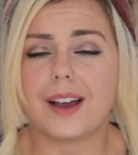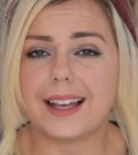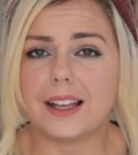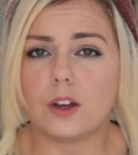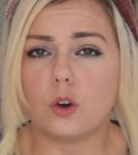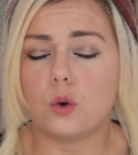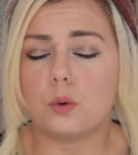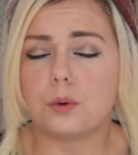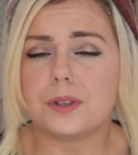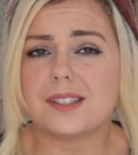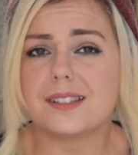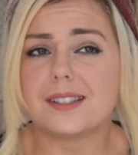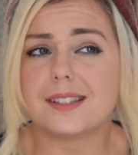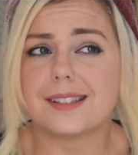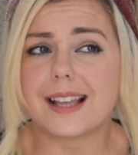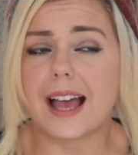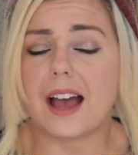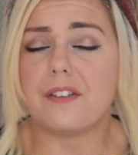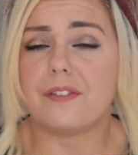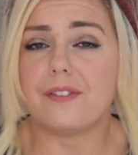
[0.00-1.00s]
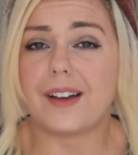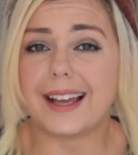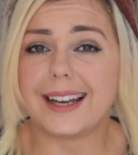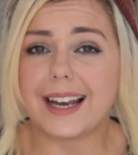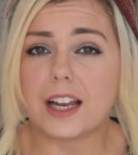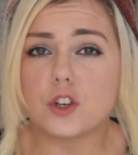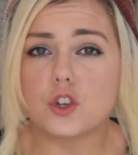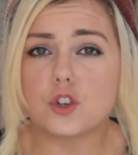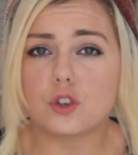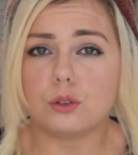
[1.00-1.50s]
always to set a
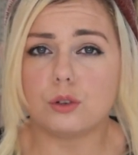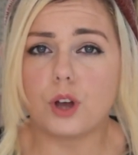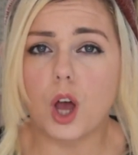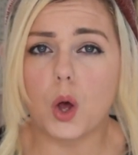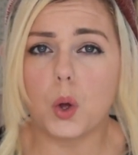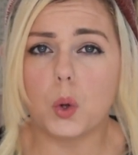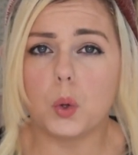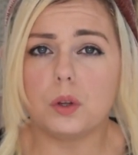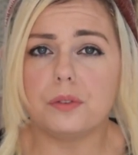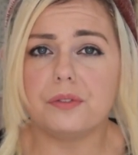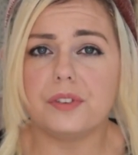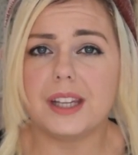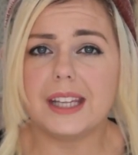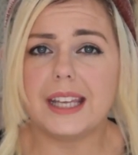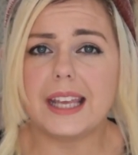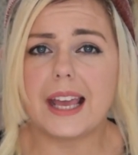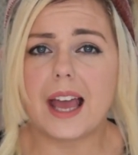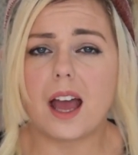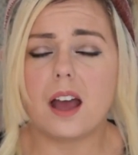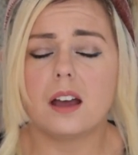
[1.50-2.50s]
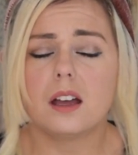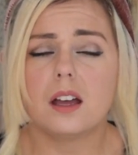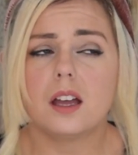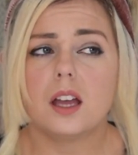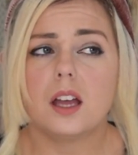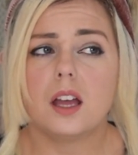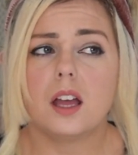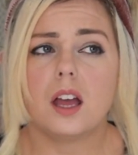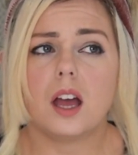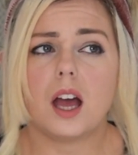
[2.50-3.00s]
financial goal for the year,
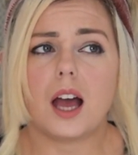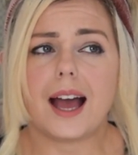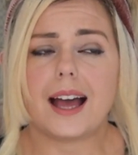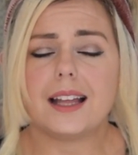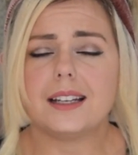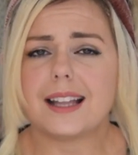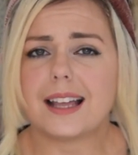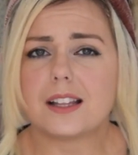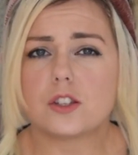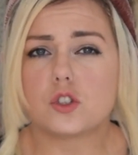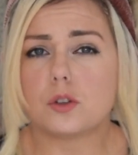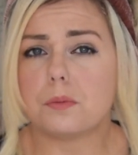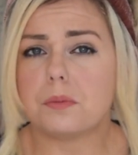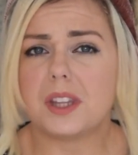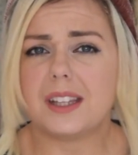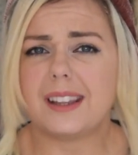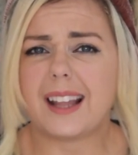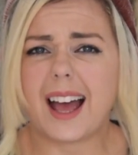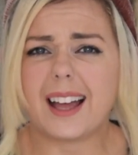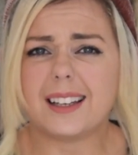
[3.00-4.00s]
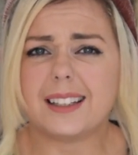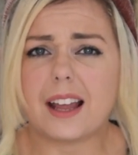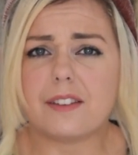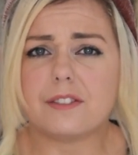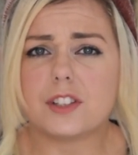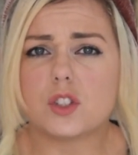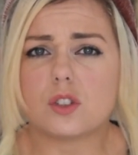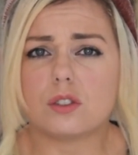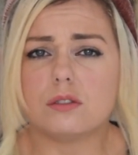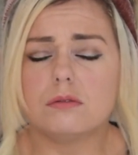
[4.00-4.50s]
and that's something that I'd
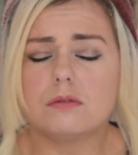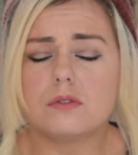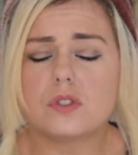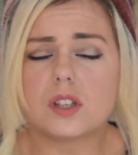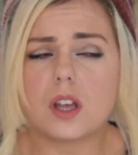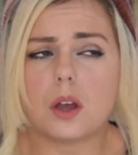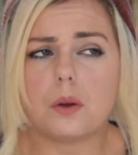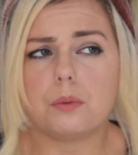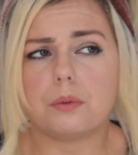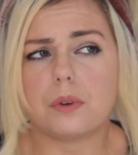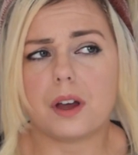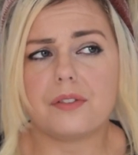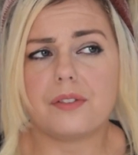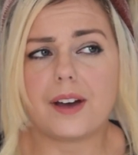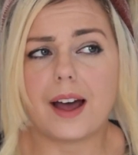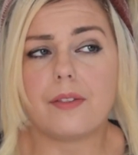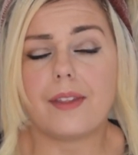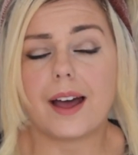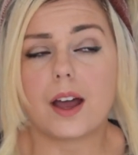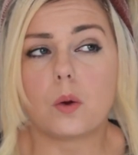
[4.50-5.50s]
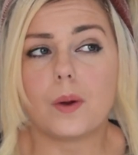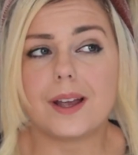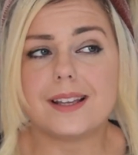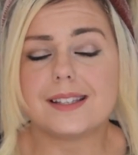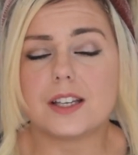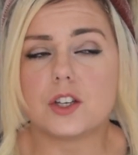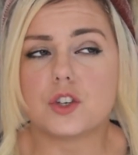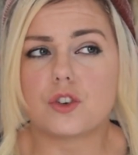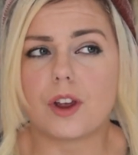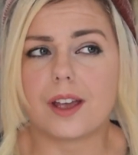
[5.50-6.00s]
never done, so I found that quite
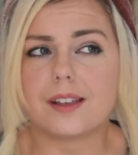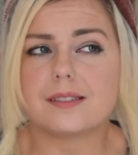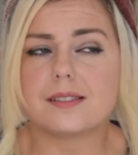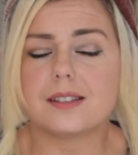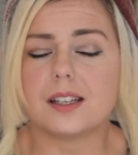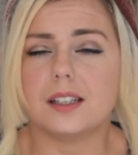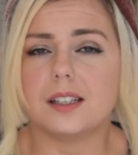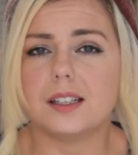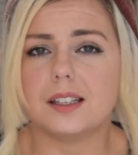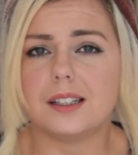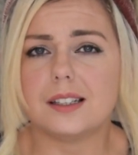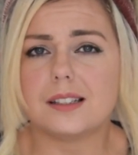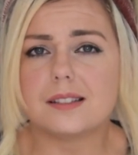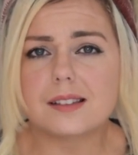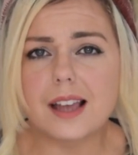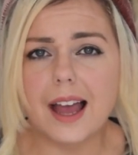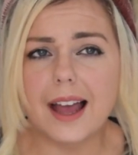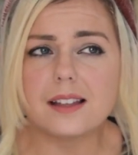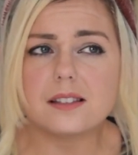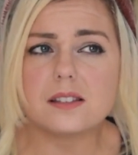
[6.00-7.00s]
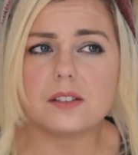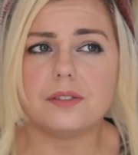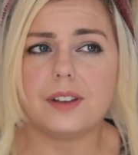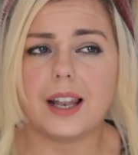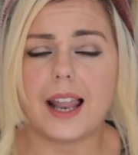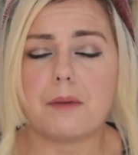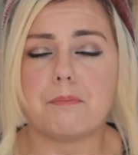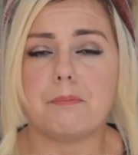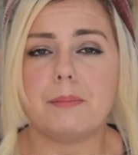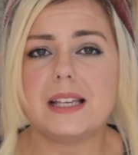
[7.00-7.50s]
interesting, and it's kind of
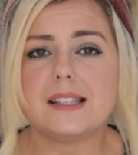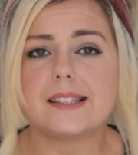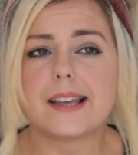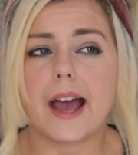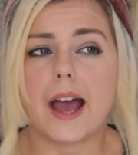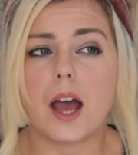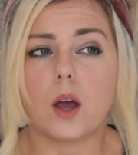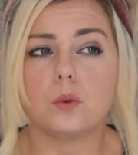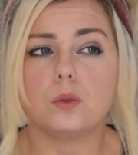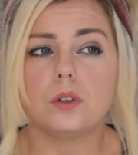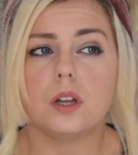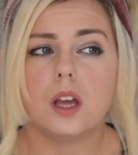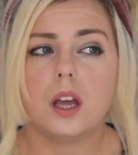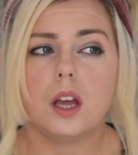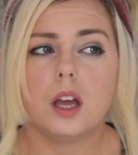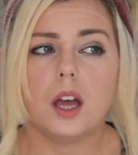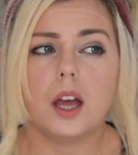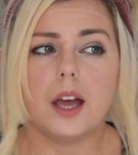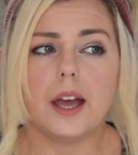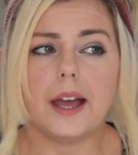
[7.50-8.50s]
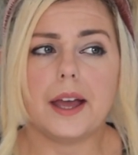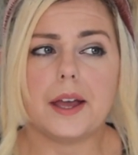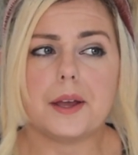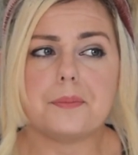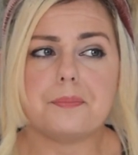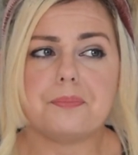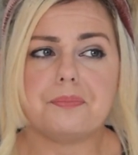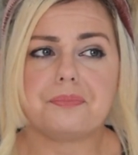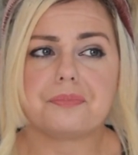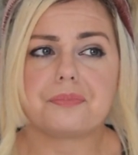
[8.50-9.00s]
led me down
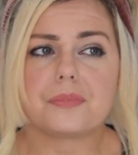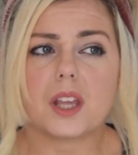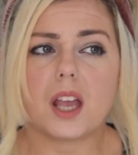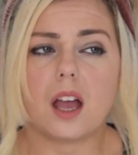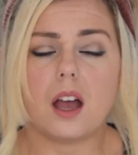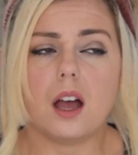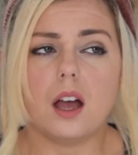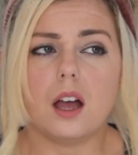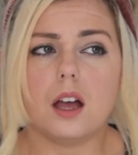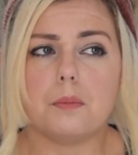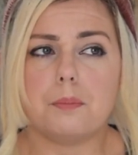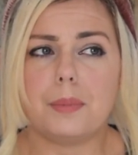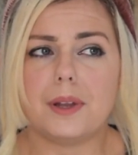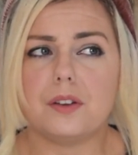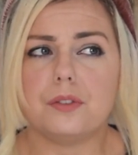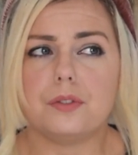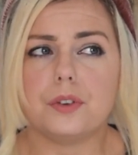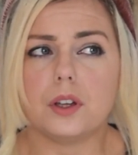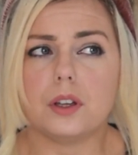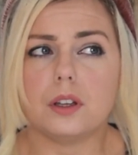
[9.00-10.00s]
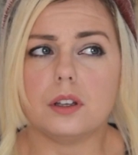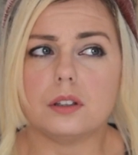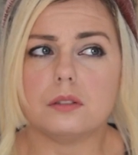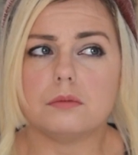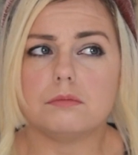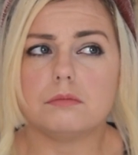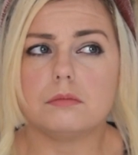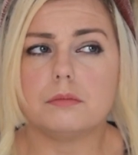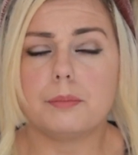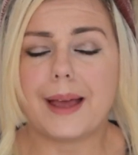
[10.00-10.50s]
a bit of a
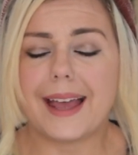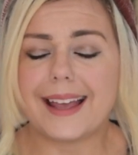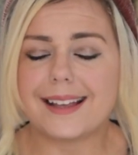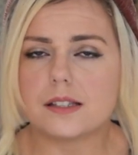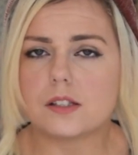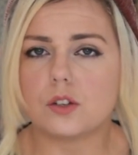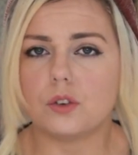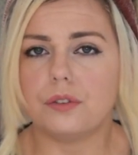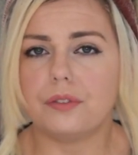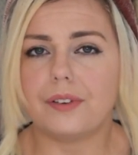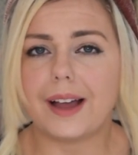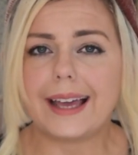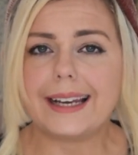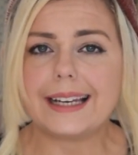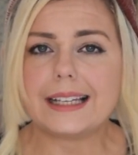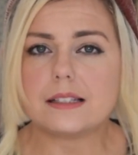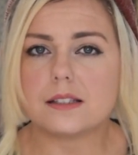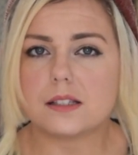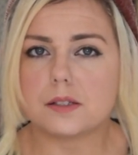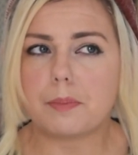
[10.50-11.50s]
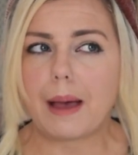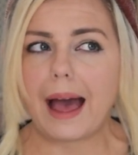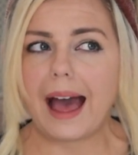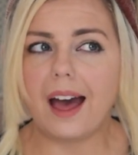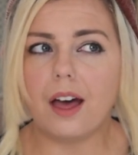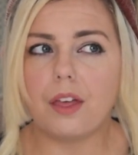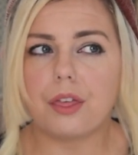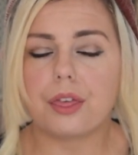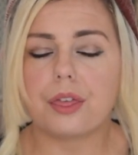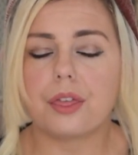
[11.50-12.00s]
personal finance
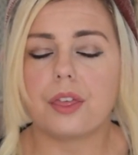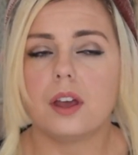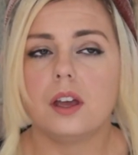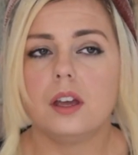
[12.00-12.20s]
path.